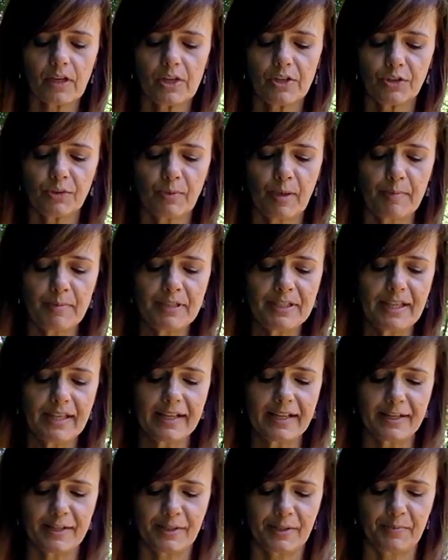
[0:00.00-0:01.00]
So maybe
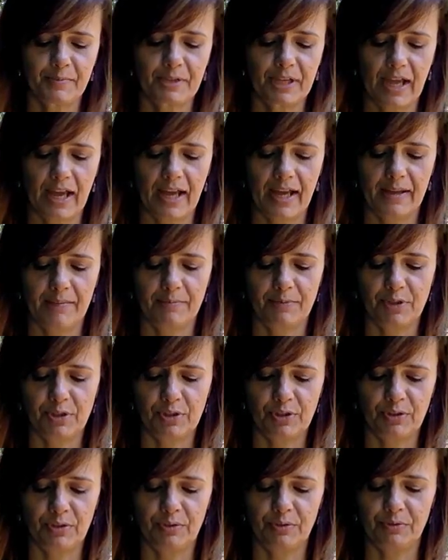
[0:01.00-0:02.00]
taking some time
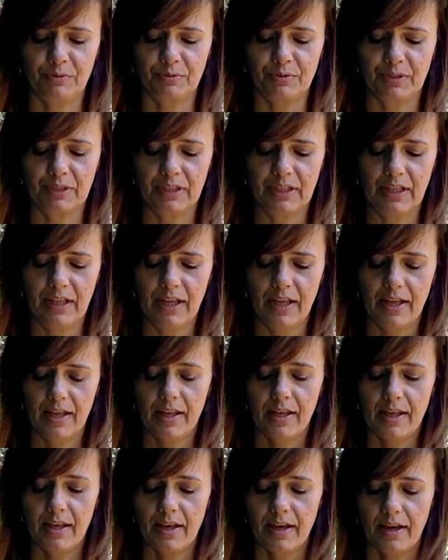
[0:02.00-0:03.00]
to
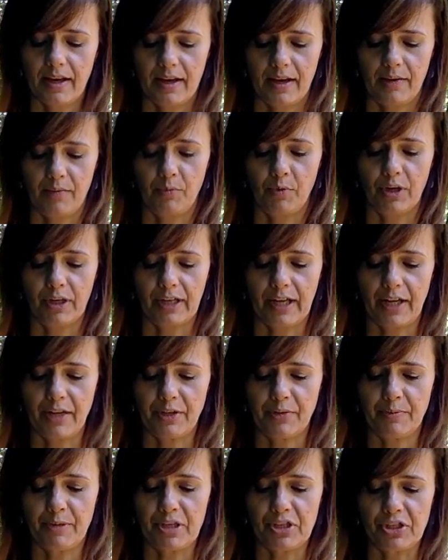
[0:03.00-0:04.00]
work on
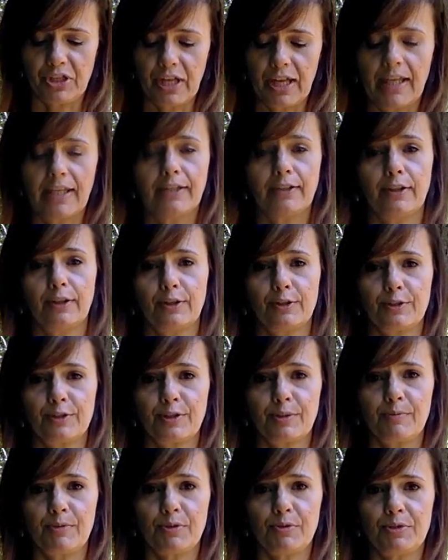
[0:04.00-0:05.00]
your mission, learn
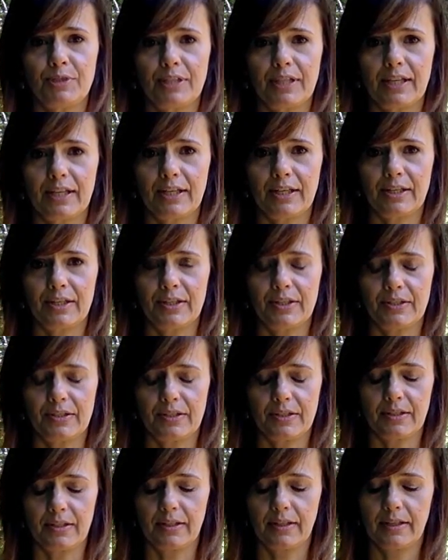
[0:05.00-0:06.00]
some new
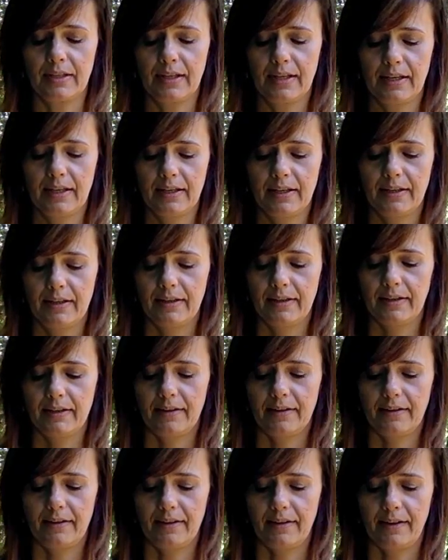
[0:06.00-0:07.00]
skills,
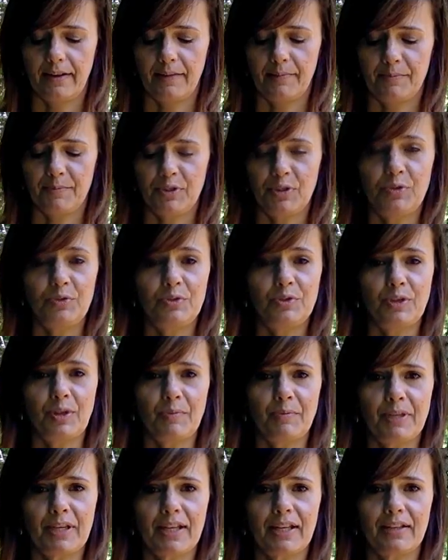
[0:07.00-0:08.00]
do
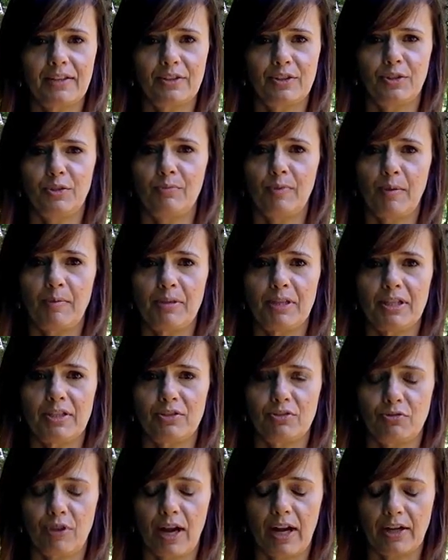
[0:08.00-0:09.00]
something to maybe
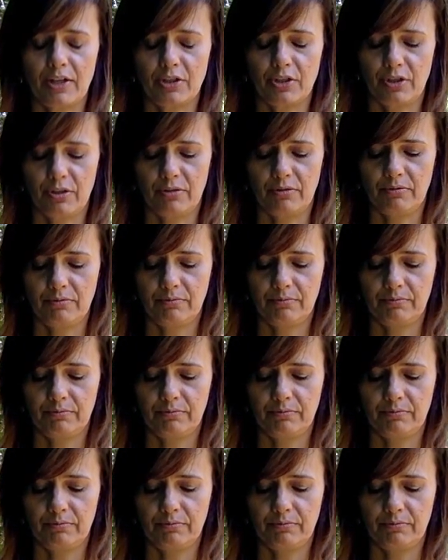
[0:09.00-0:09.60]
distract you.